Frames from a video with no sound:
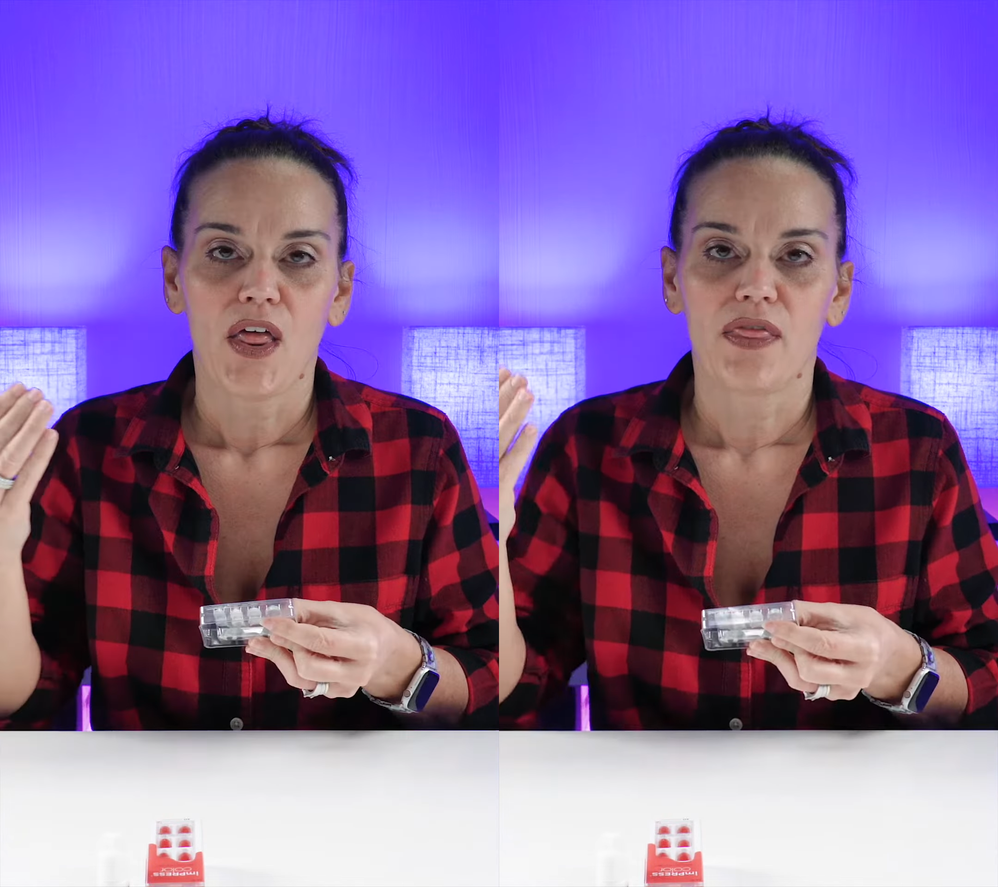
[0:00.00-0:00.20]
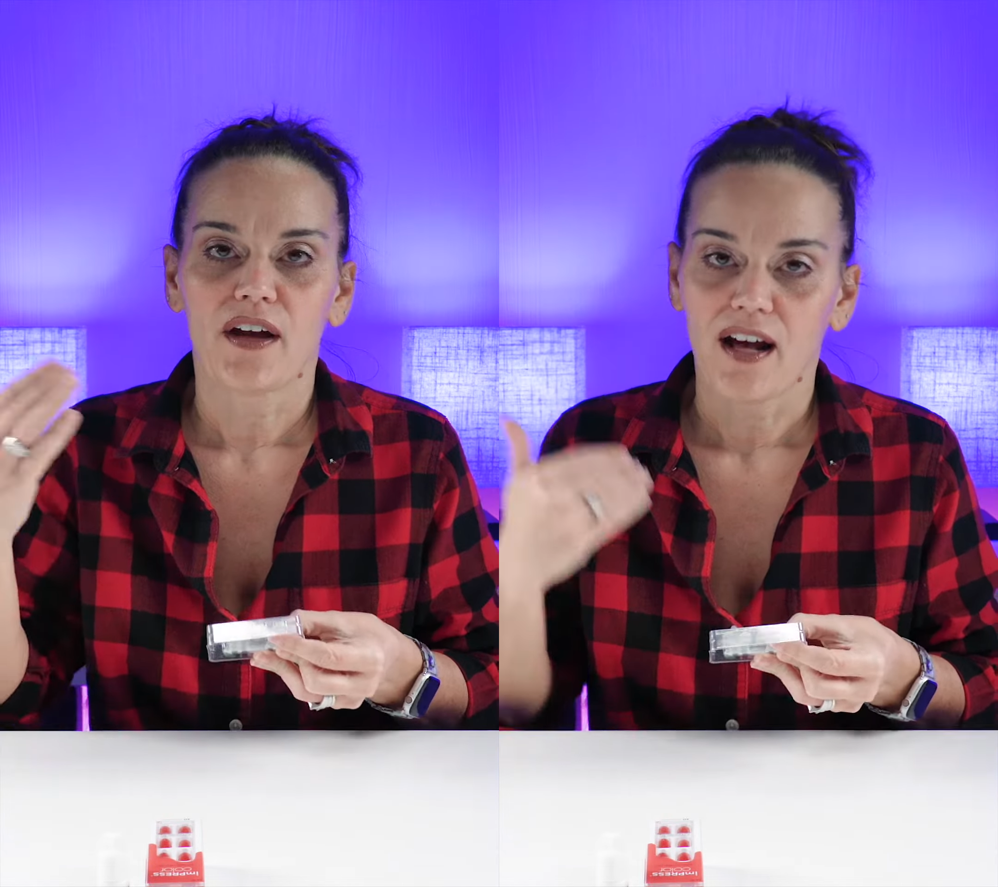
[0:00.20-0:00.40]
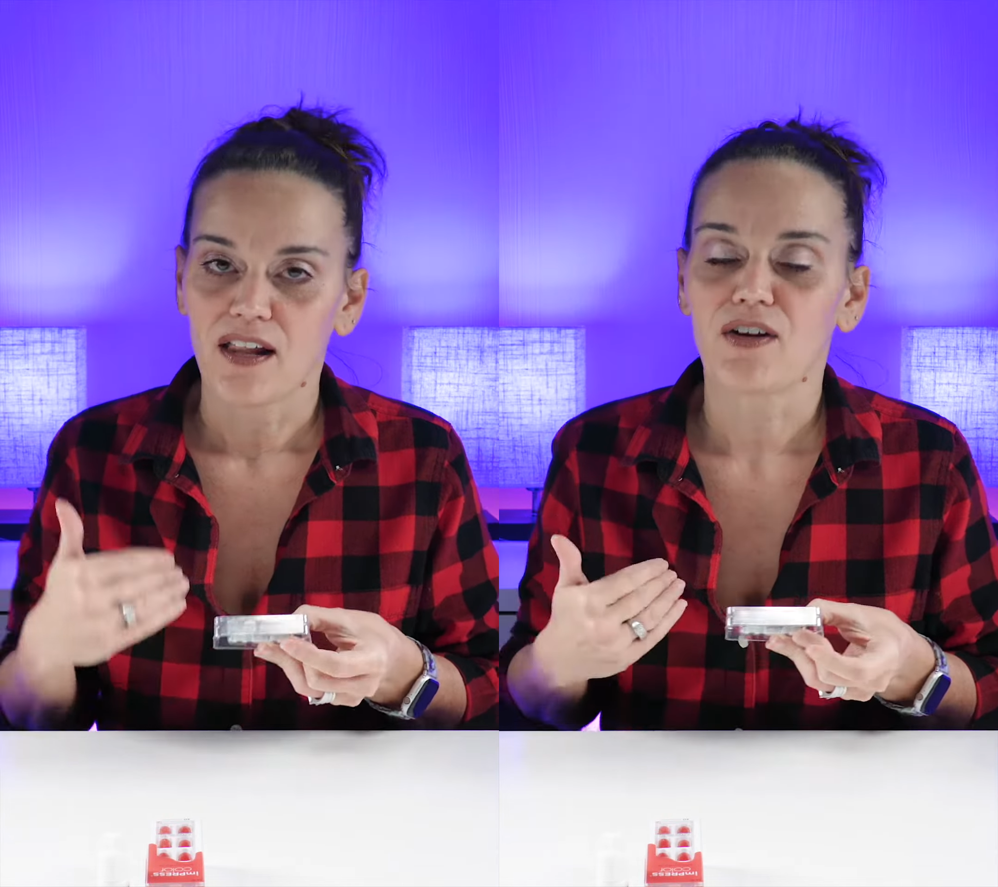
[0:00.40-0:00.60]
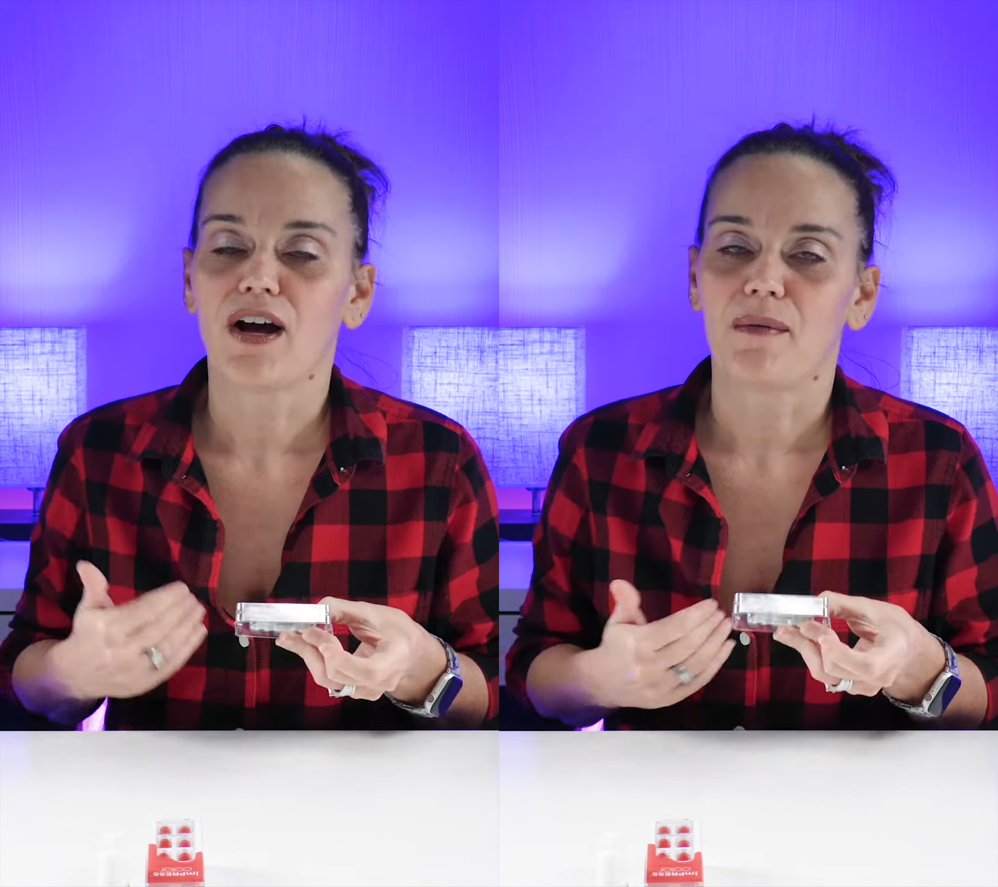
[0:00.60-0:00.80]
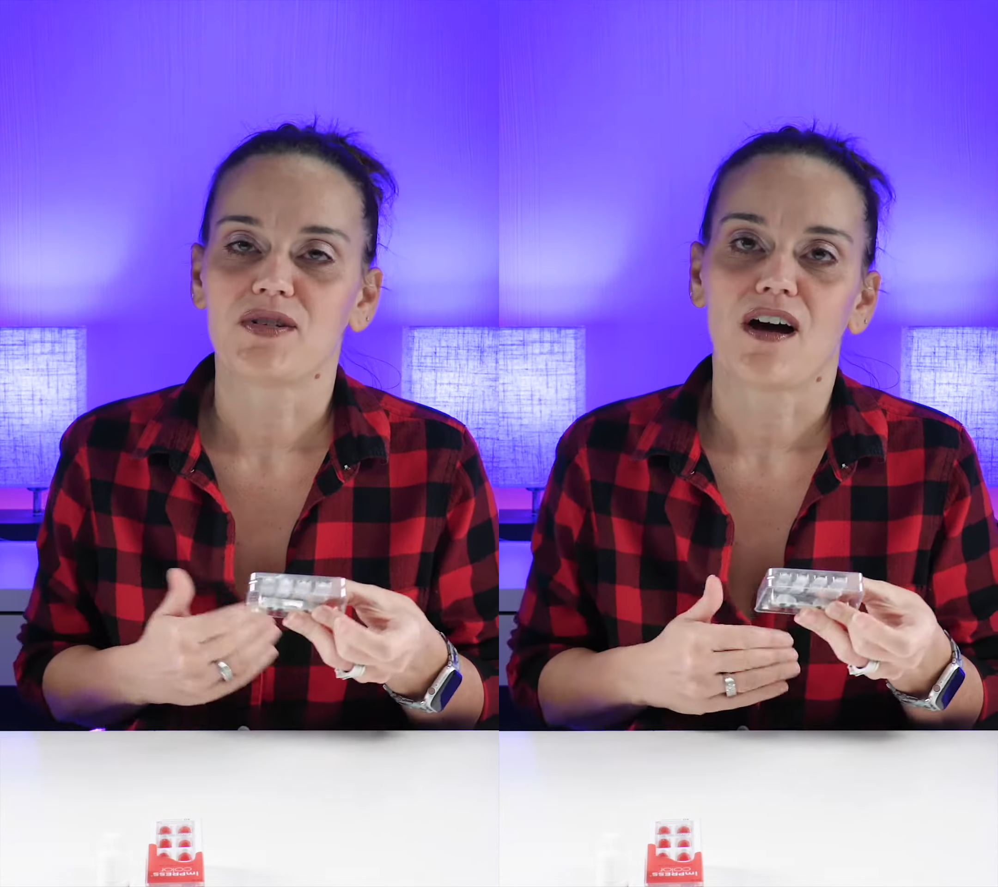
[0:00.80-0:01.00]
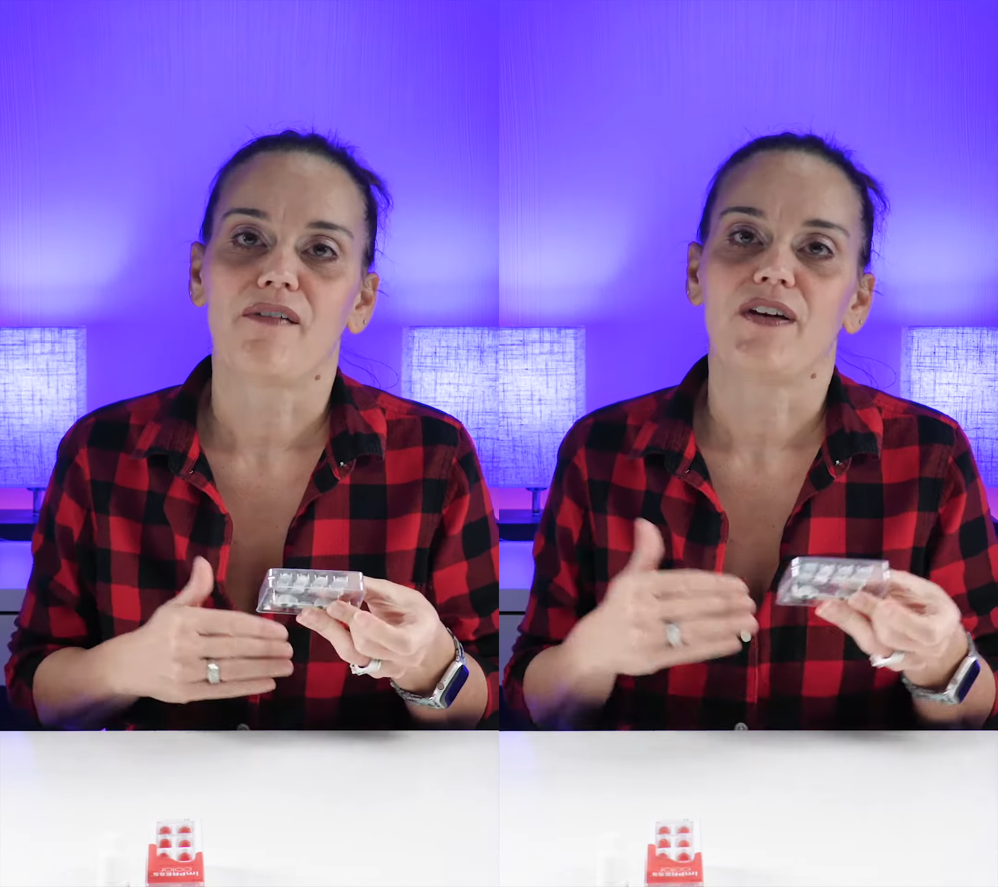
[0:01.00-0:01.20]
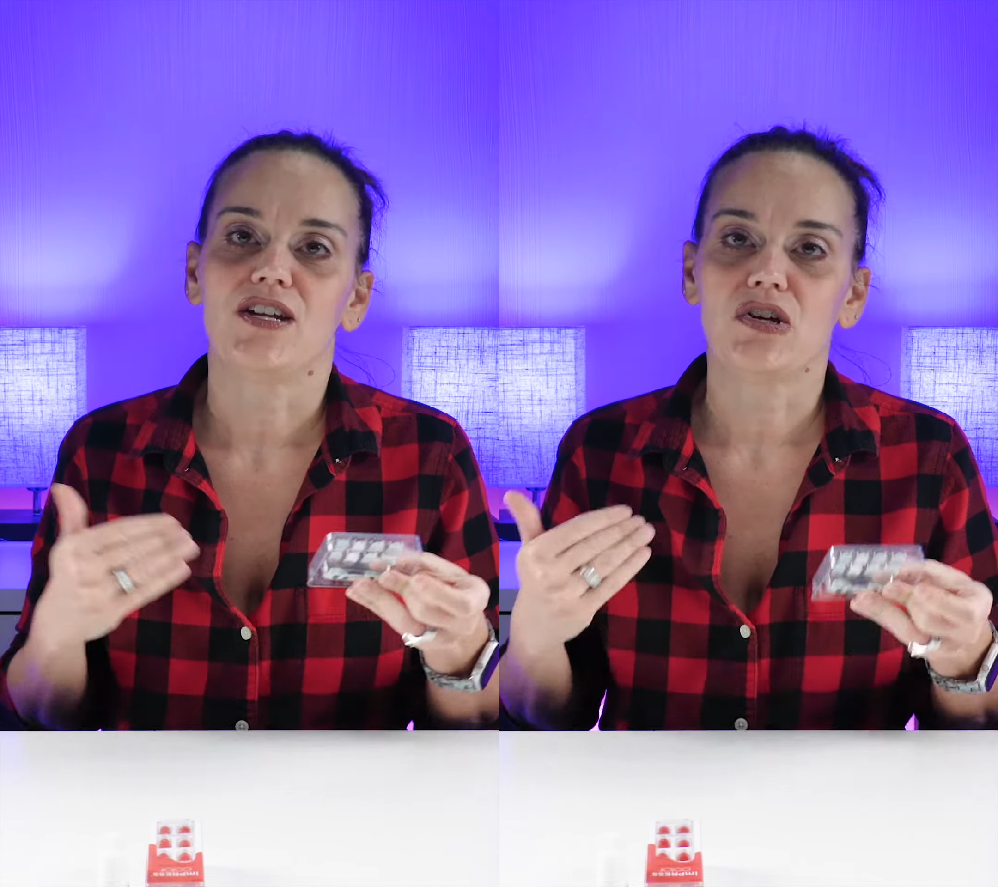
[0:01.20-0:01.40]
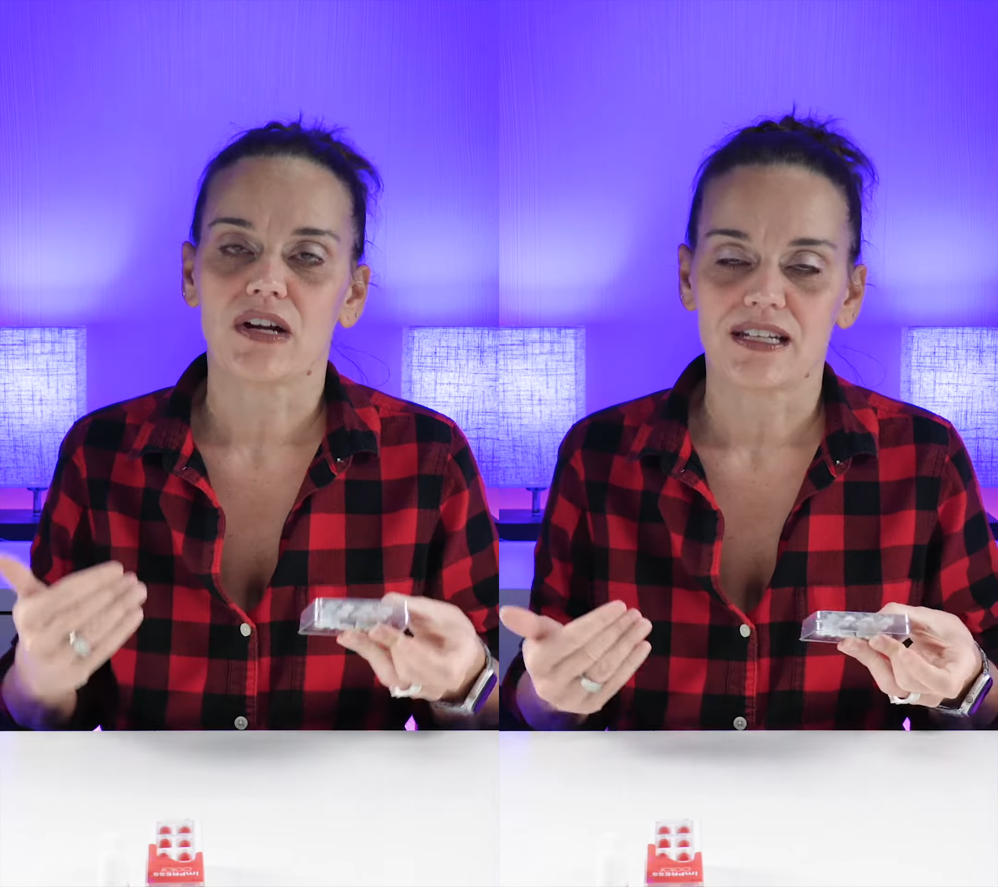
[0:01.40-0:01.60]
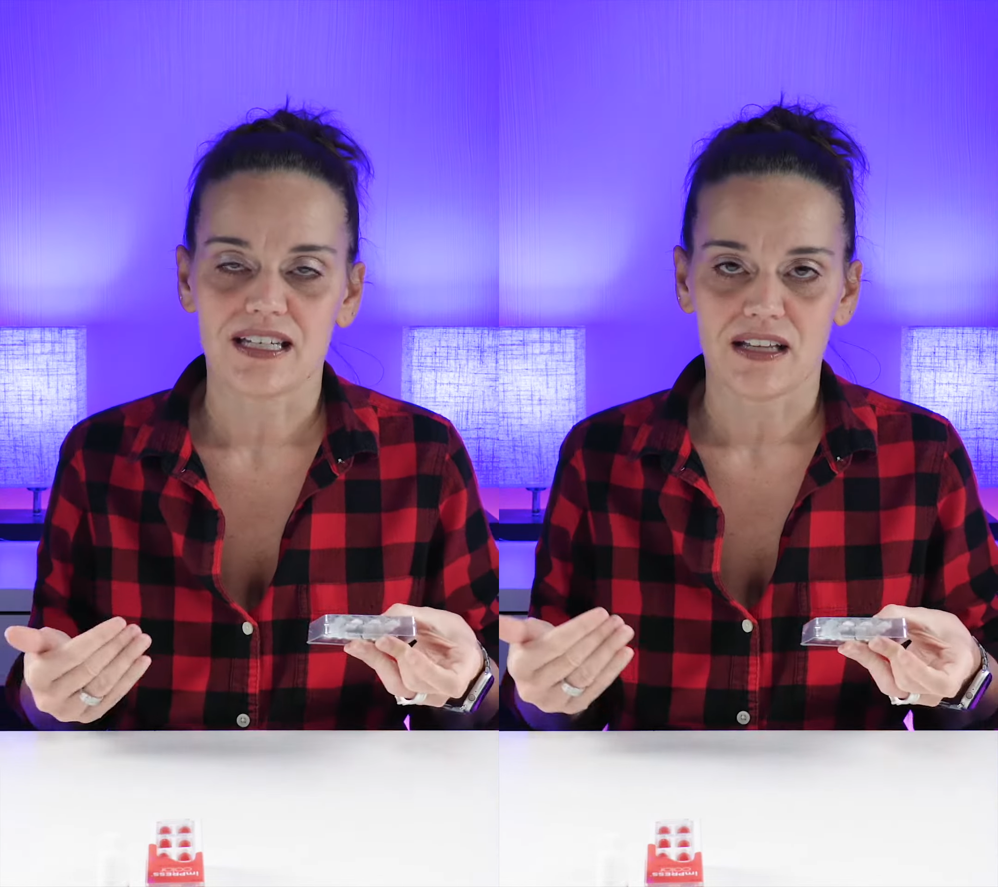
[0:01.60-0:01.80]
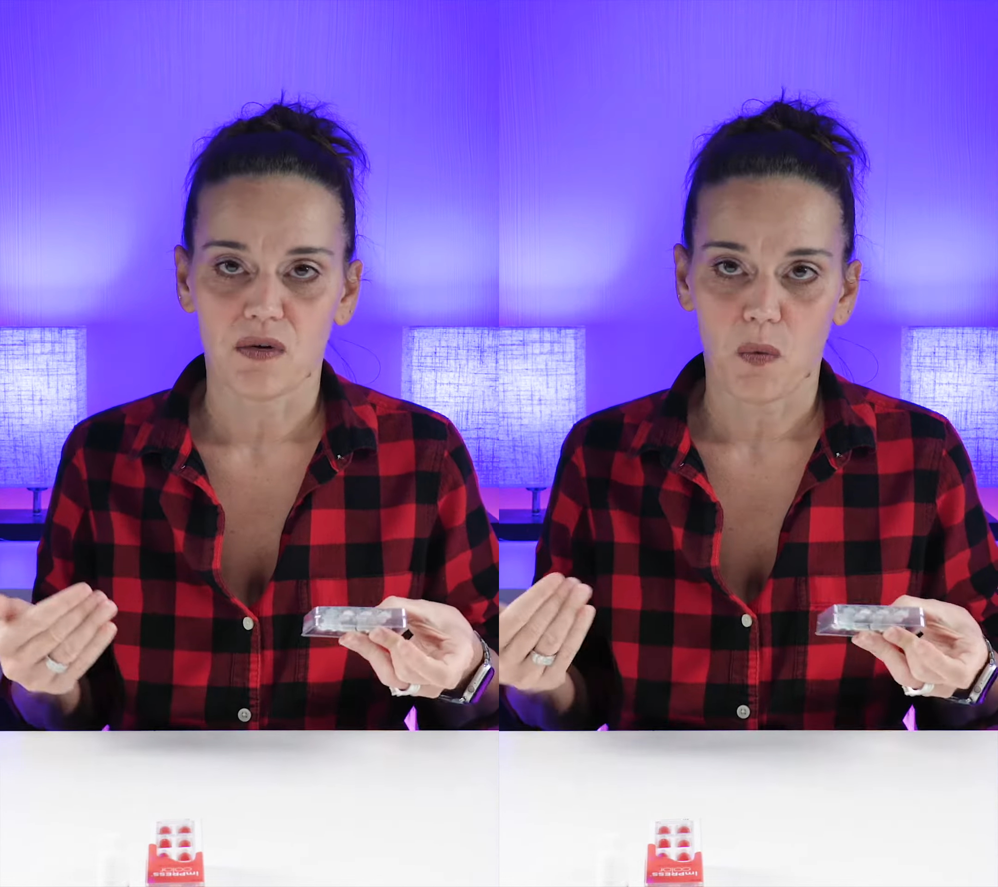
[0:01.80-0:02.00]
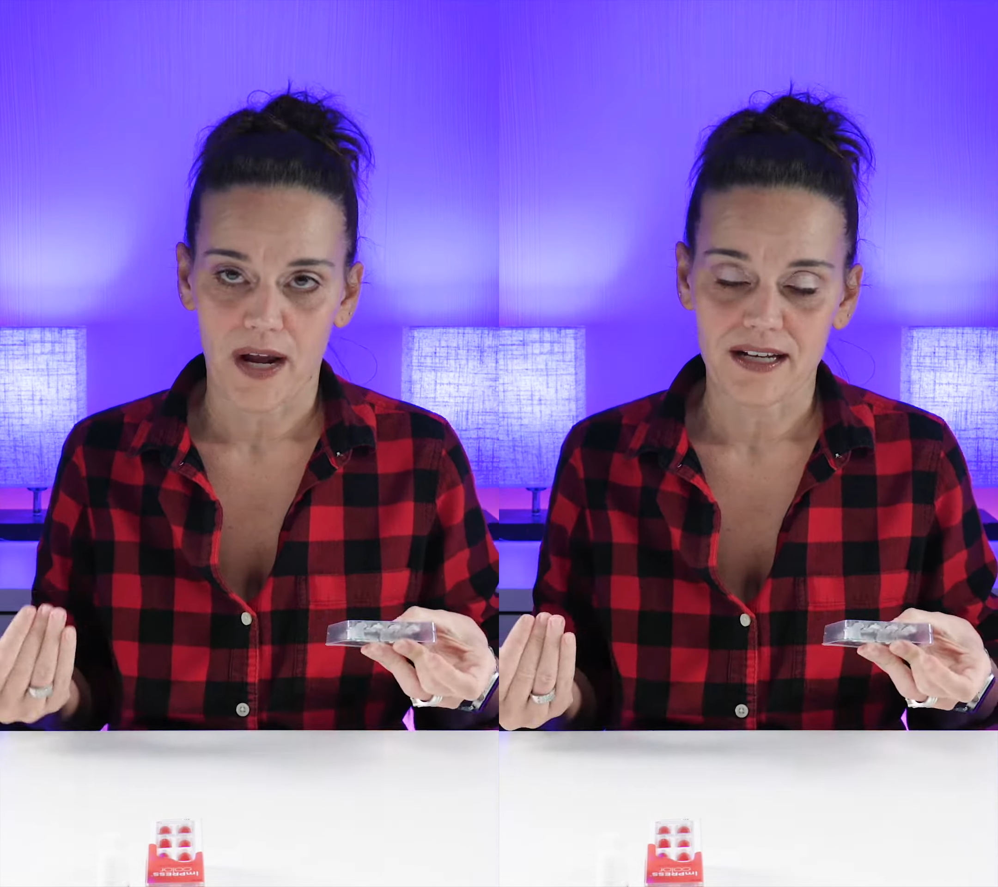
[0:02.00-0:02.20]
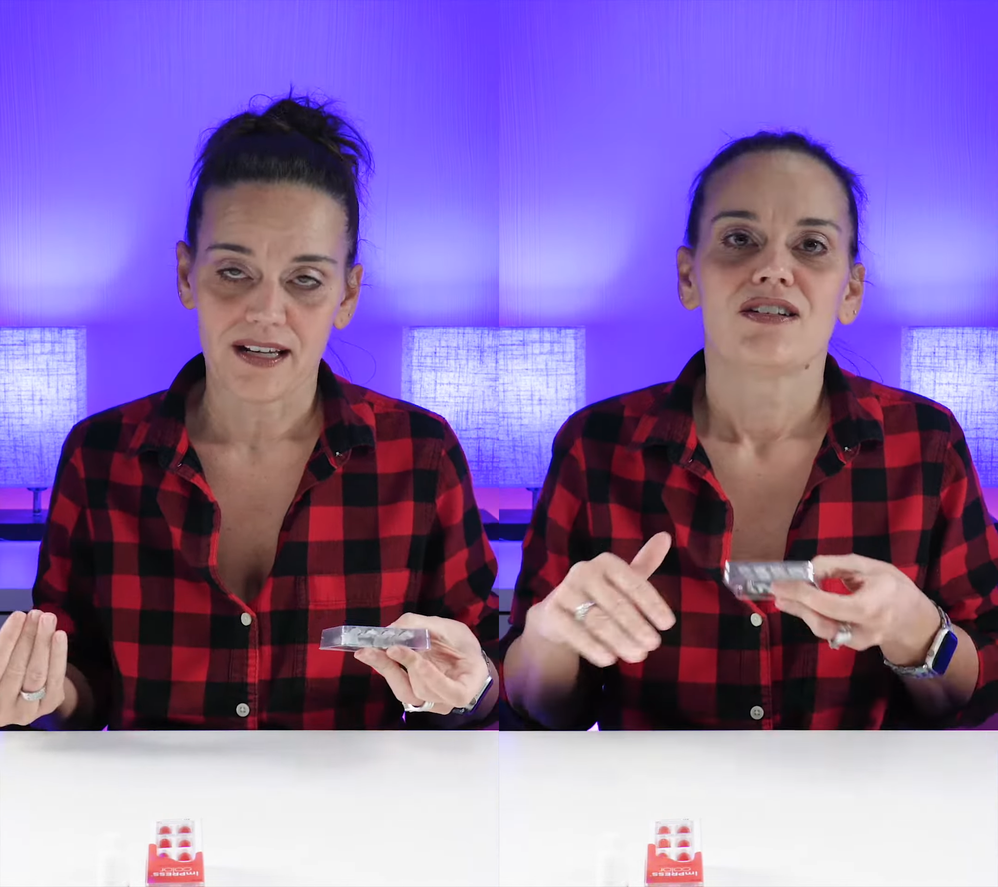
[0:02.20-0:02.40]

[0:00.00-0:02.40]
the color comes off and you can see the white.